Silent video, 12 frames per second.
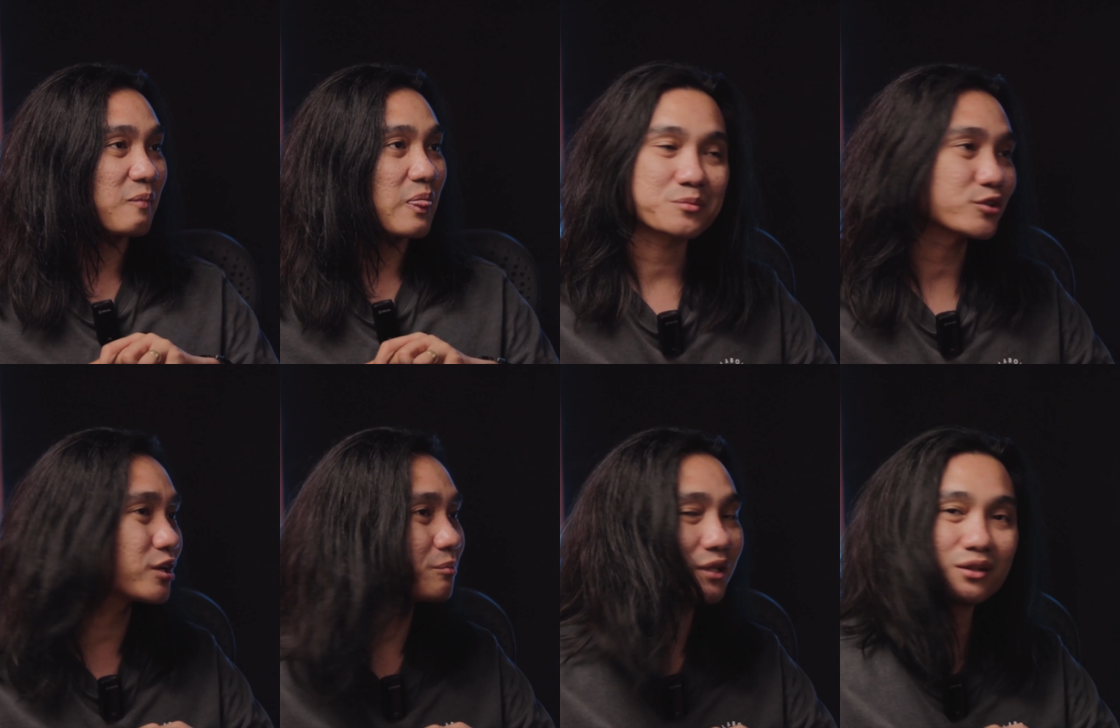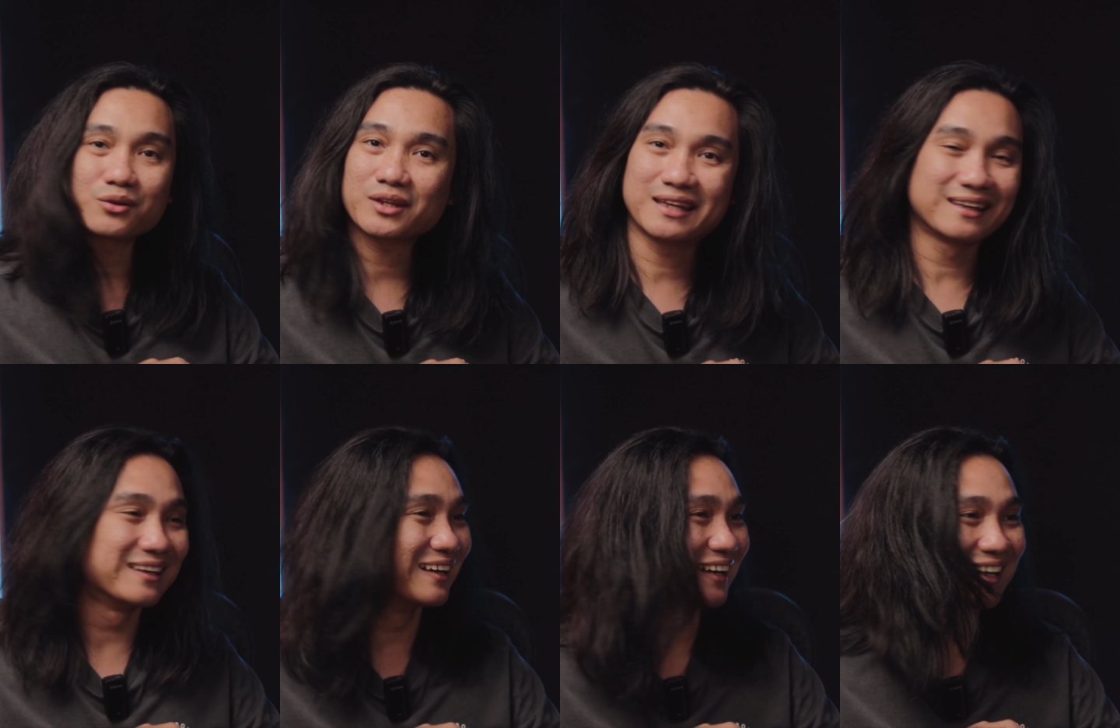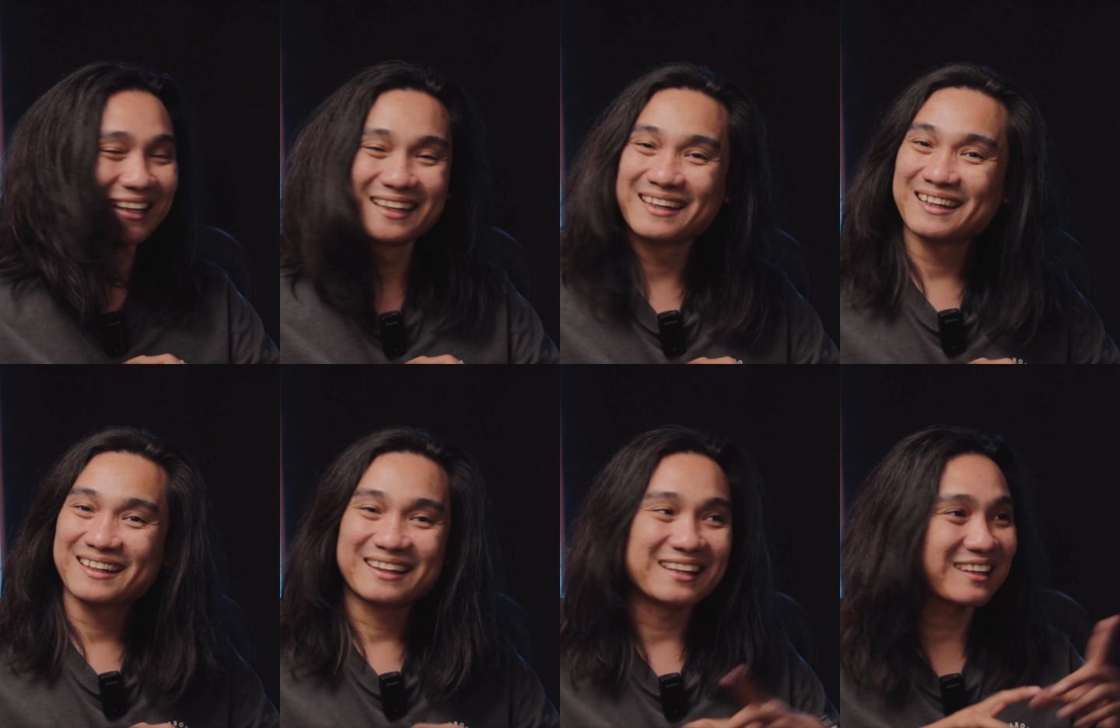I'm sorry I've been looking
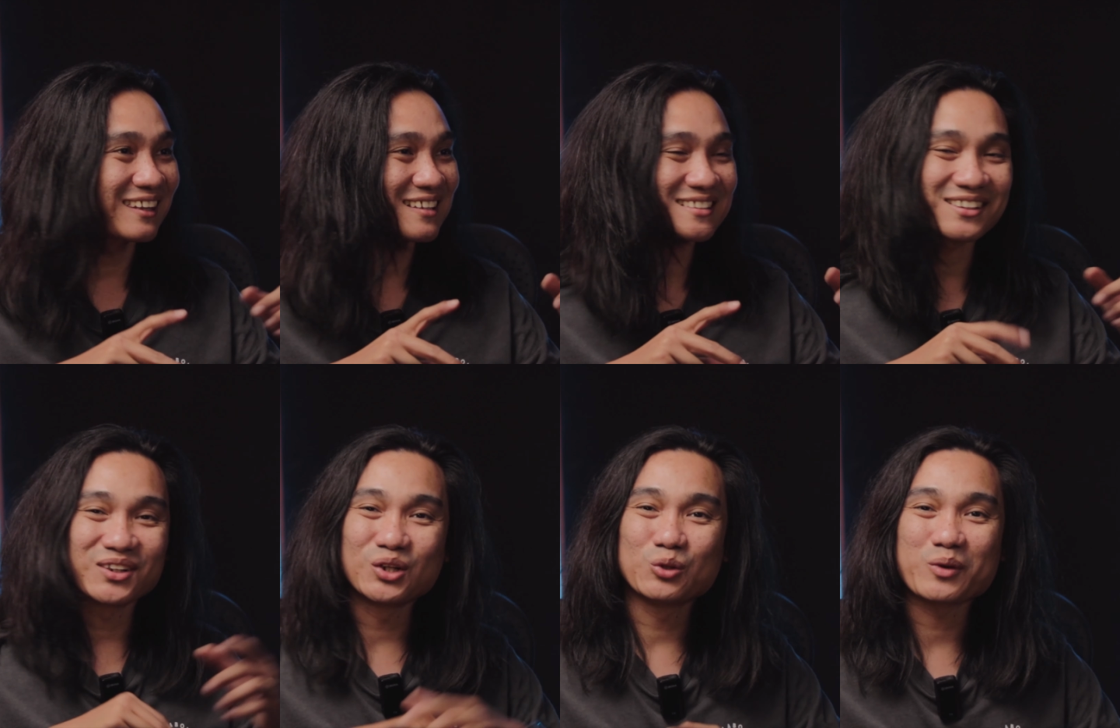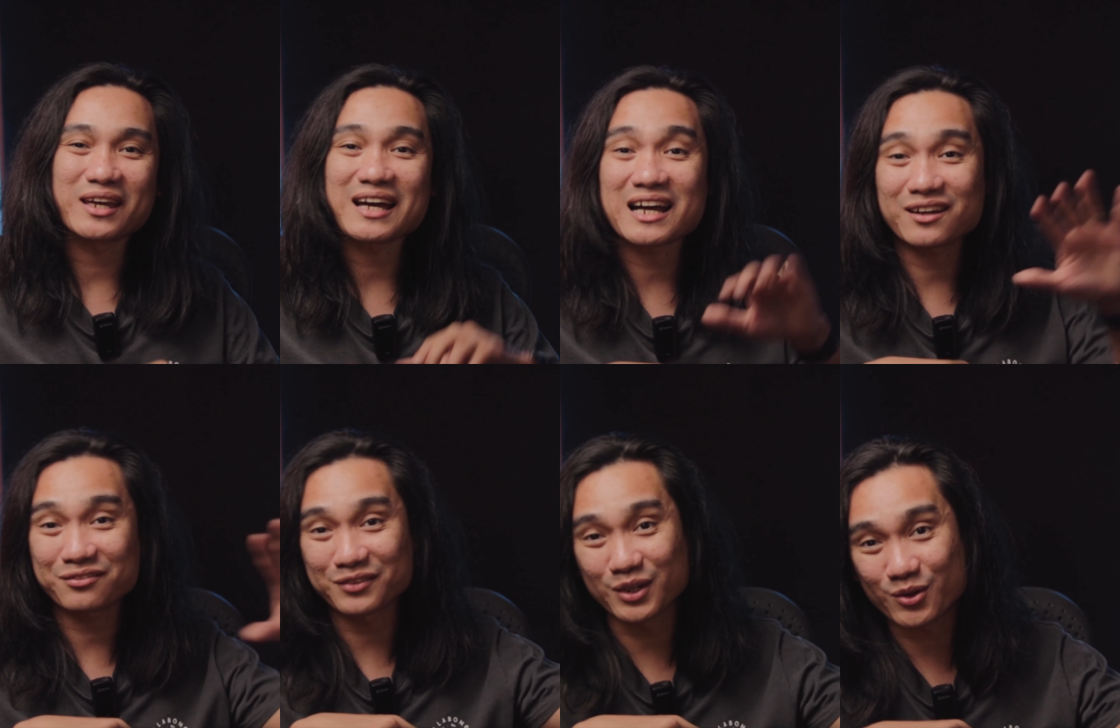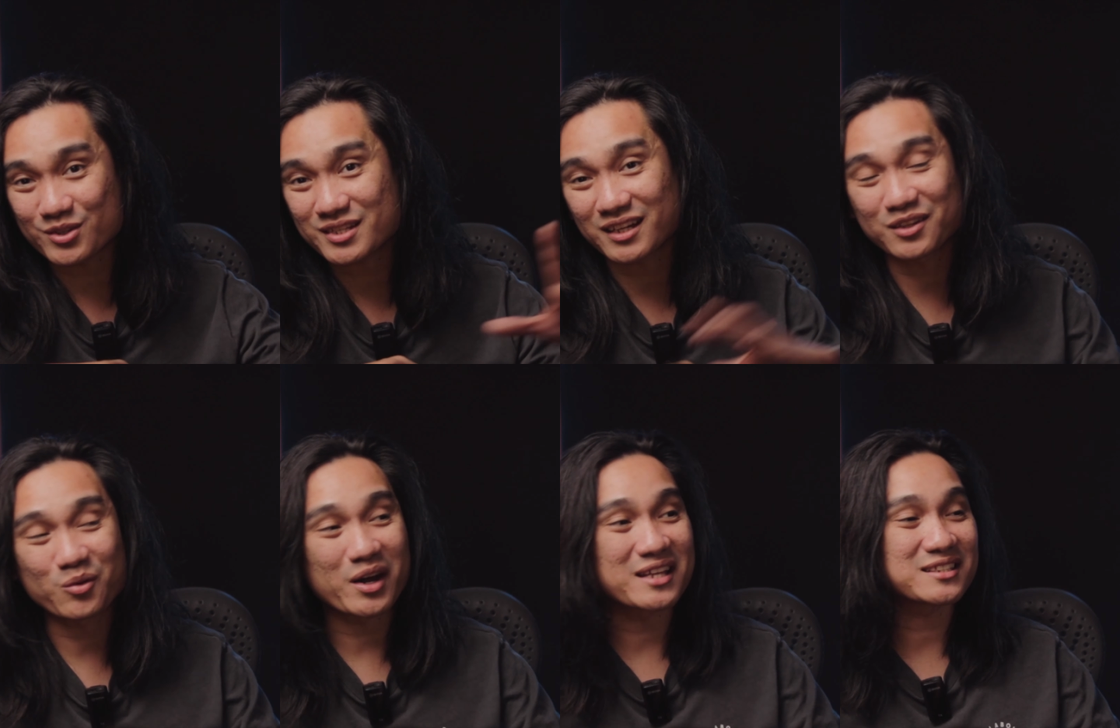like this the whole way. I have notes,
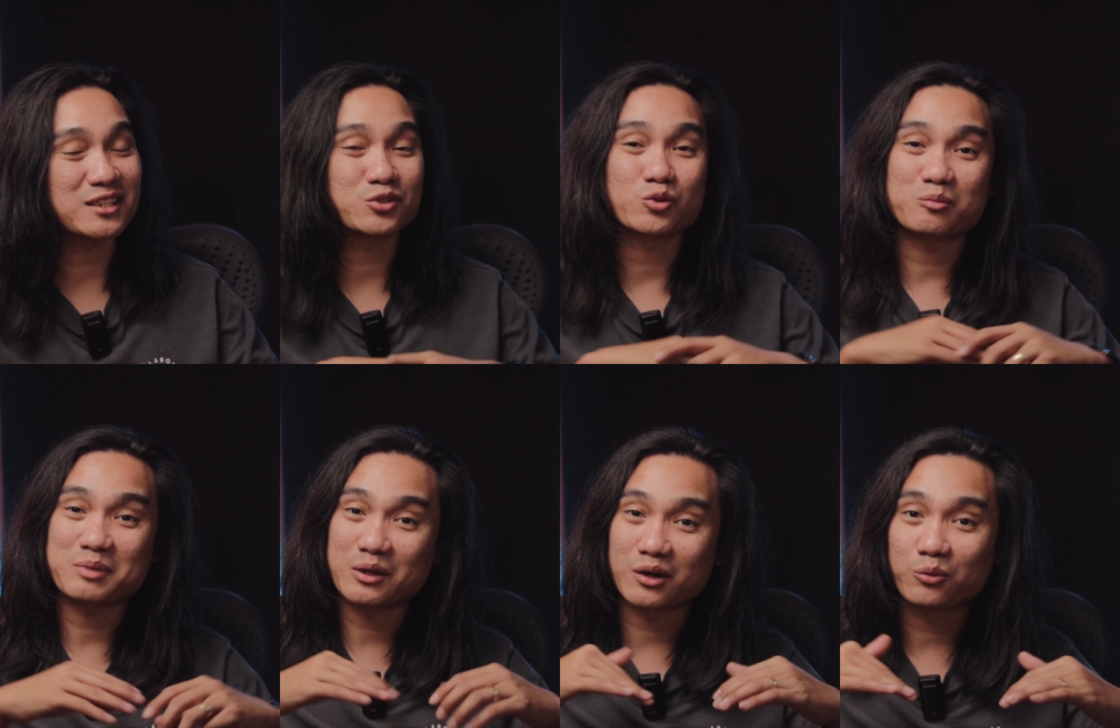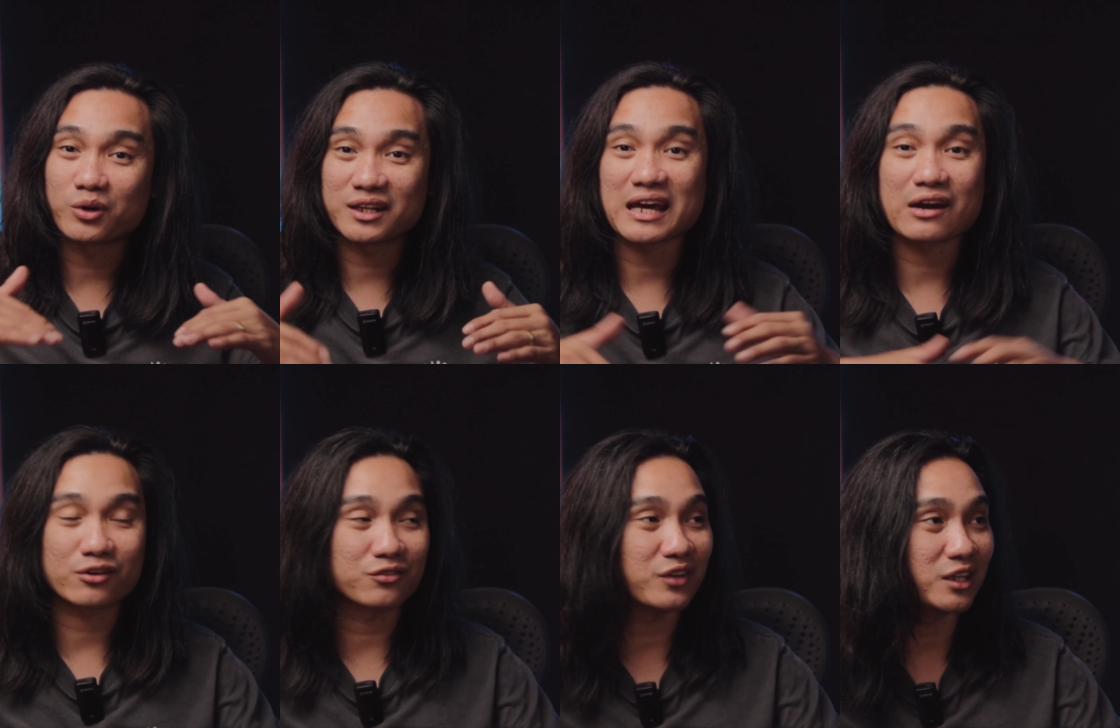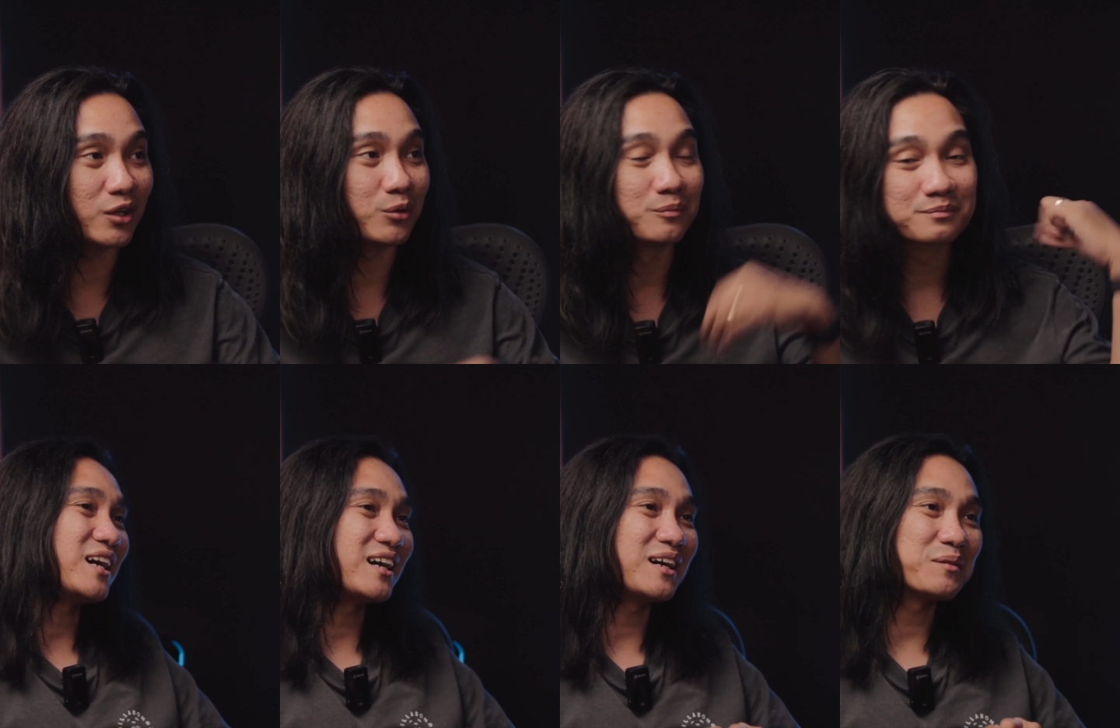otherwise this will be a 1-hour video.
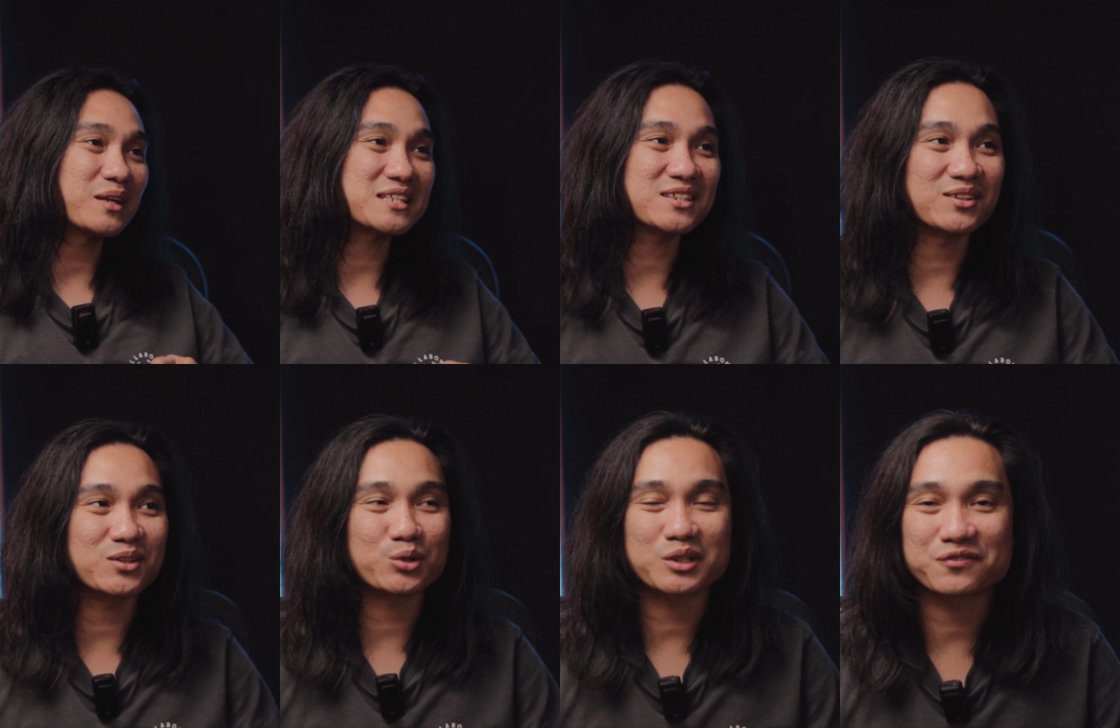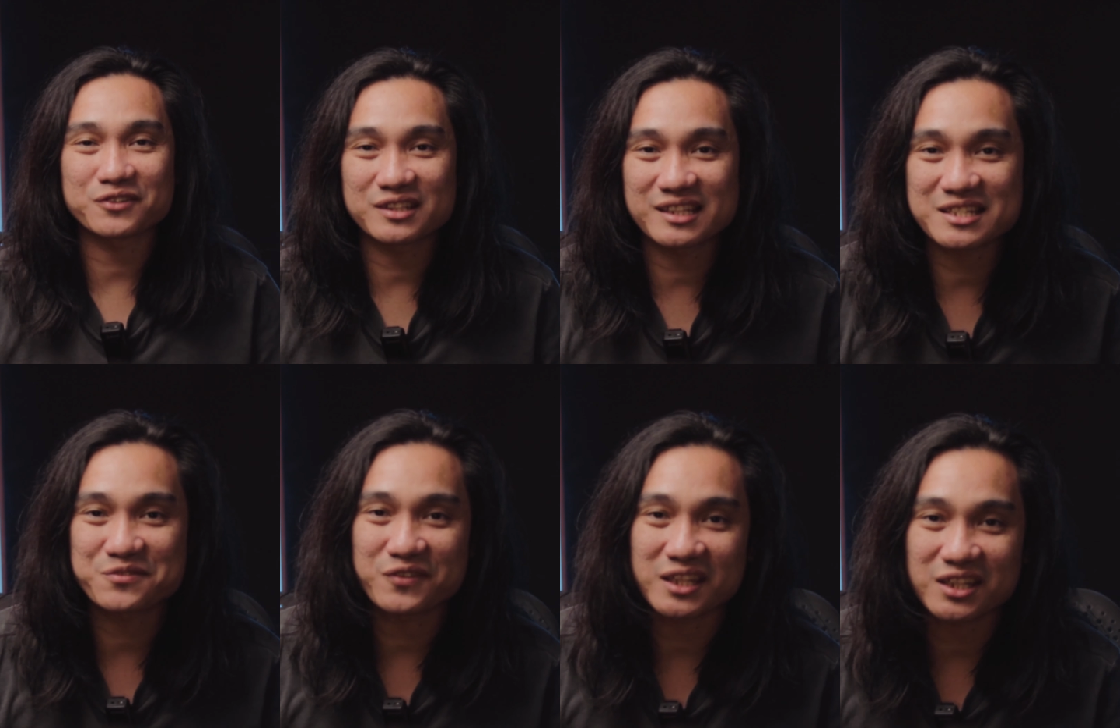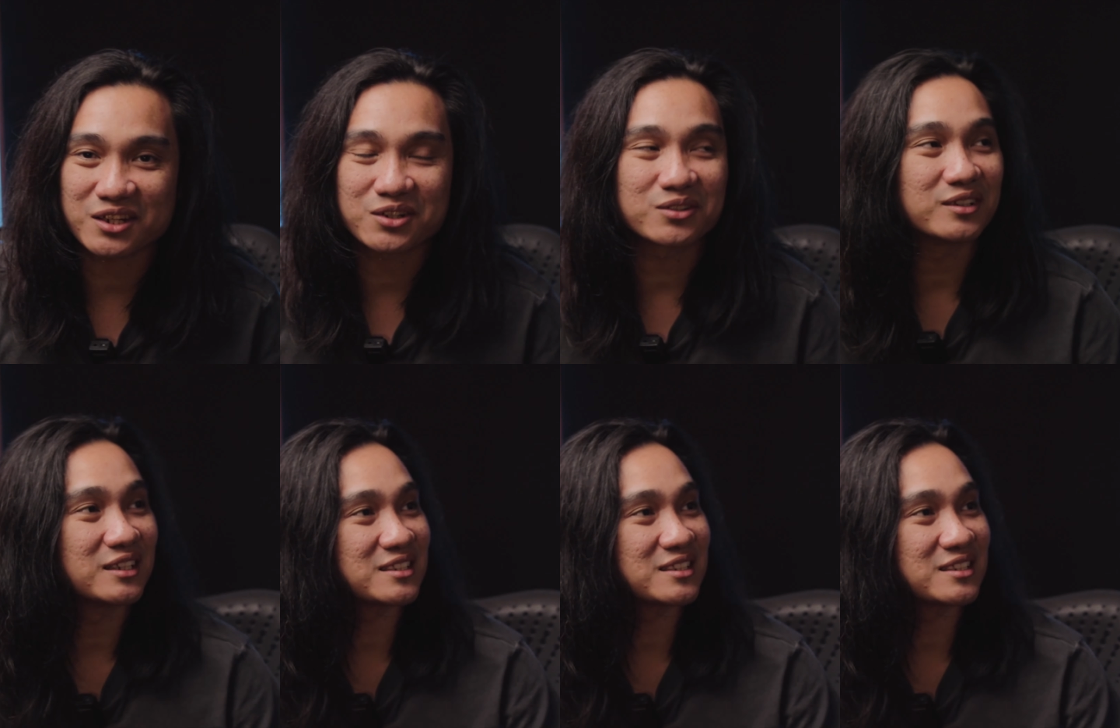That's gonna do it for this video.